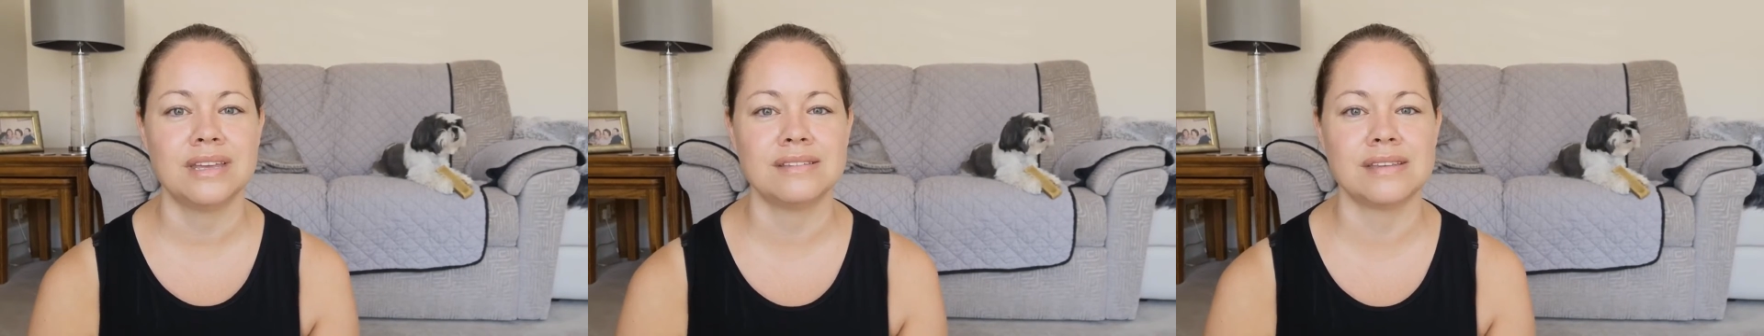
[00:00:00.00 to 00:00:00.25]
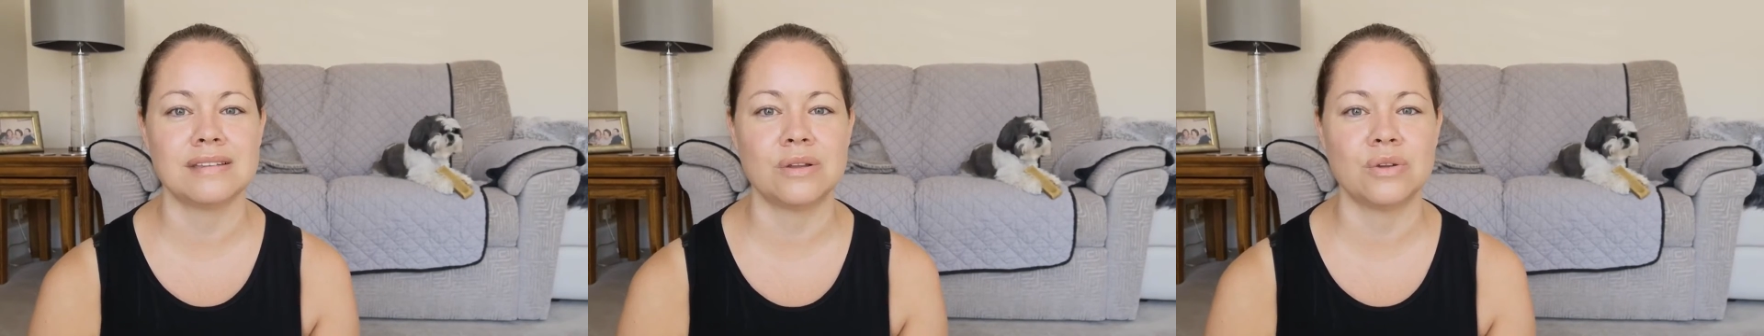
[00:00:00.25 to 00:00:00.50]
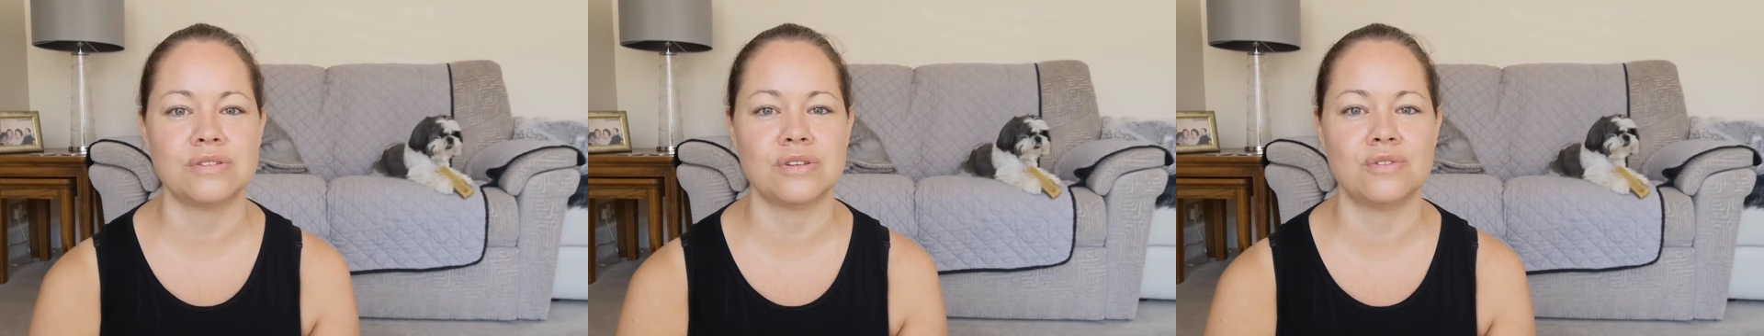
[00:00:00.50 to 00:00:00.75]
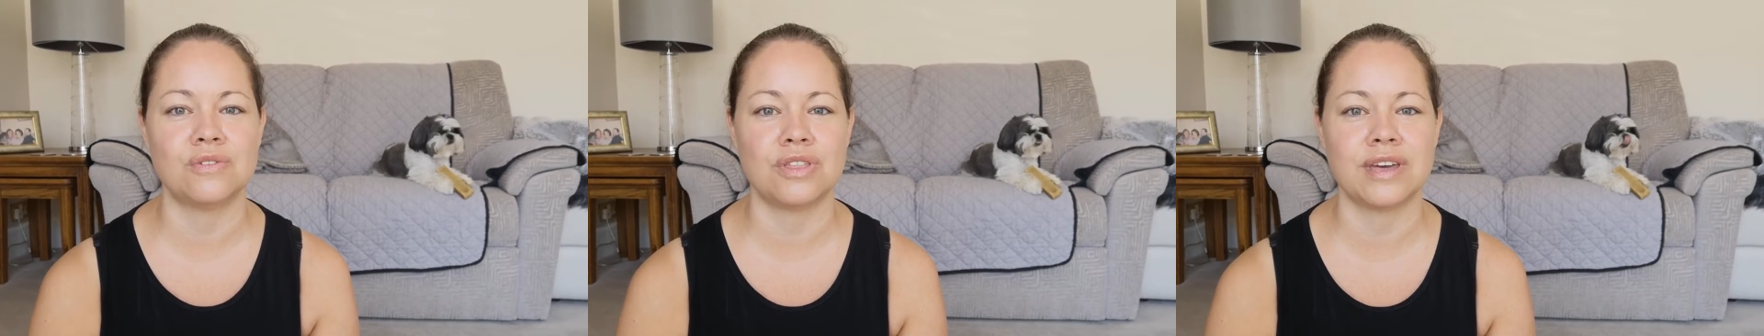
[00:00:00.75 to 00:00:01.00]
So there's lots
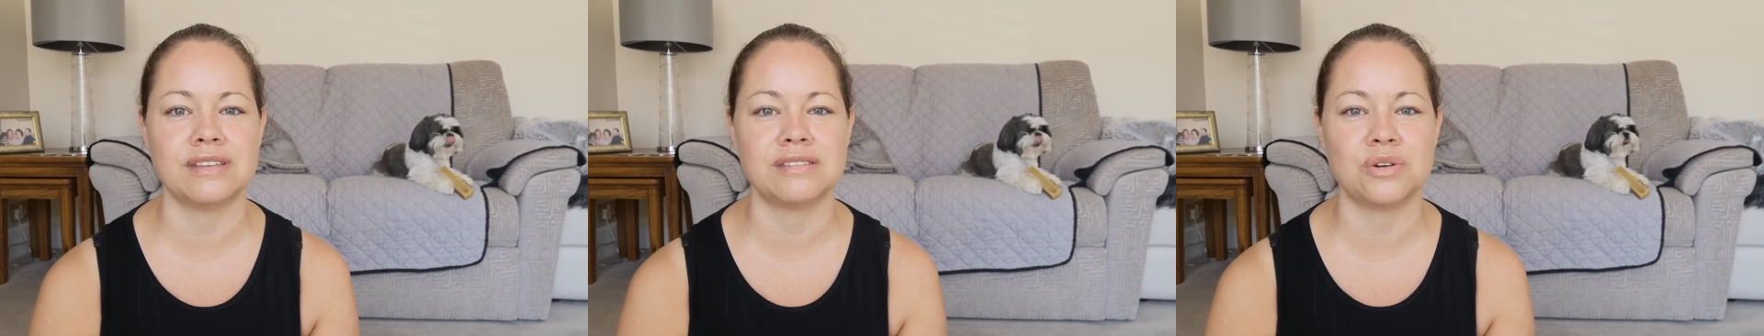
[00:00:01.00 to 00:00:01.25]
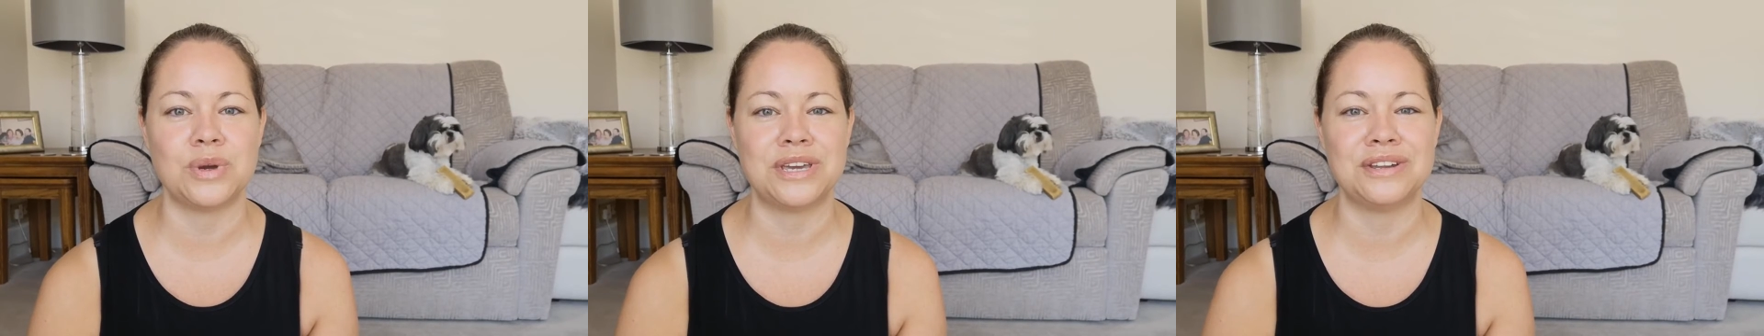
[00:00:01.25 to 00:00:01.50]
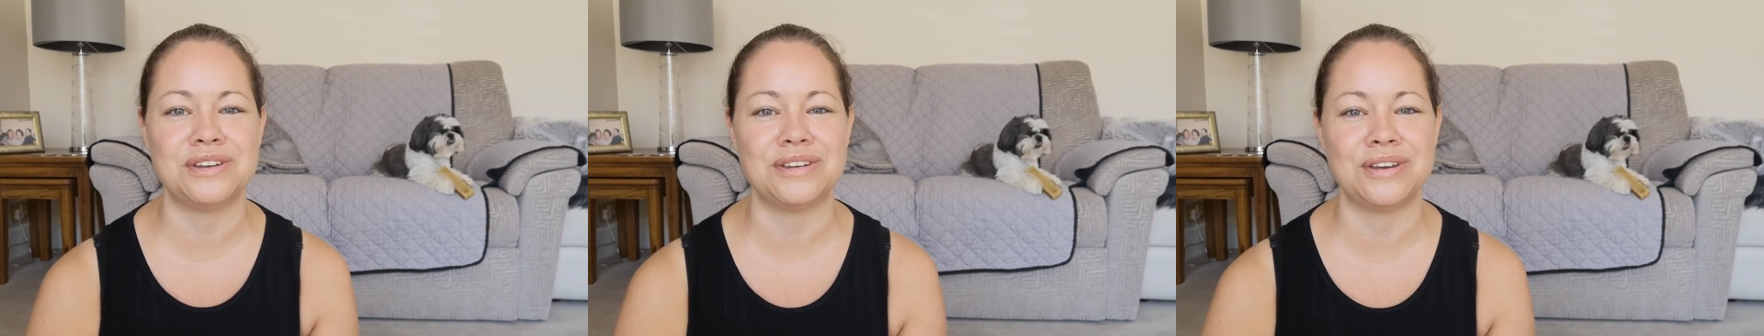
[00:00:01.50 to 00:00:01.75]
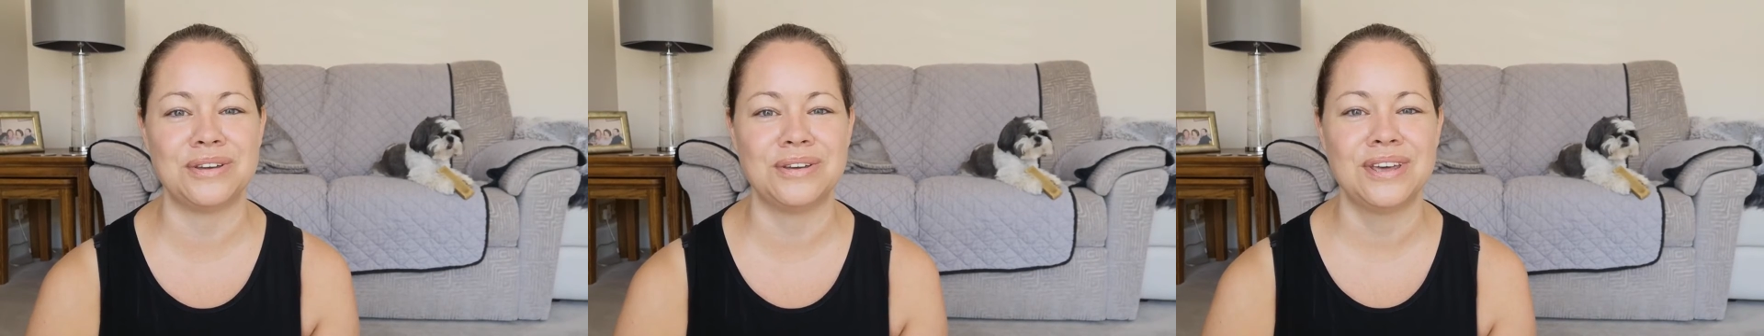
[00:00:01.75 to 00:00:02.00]
of things that we can
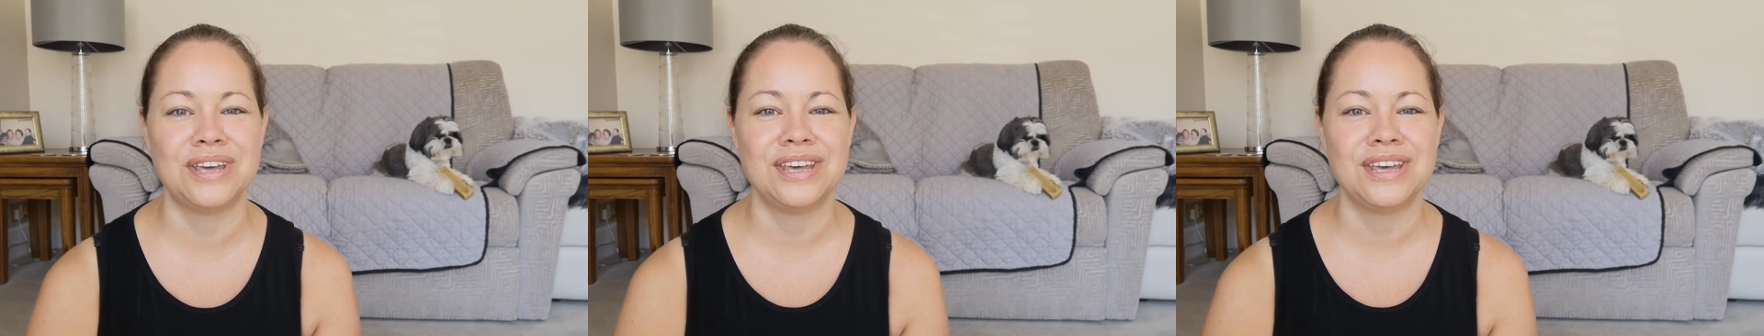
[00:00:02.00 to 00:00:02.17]
do